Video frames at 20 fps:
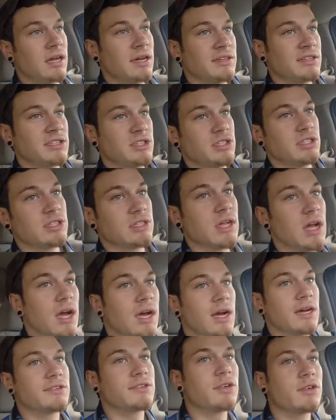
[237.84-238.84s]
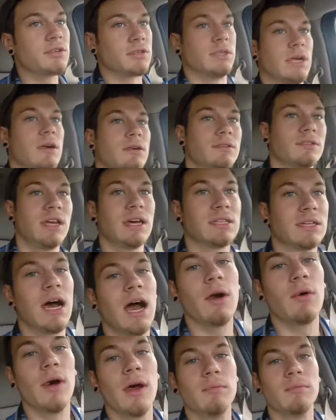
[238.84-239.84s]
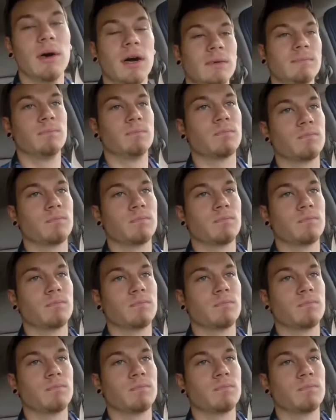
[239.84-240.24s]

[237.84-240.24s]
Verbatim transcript: She's like, I told her not gonna take the highway, but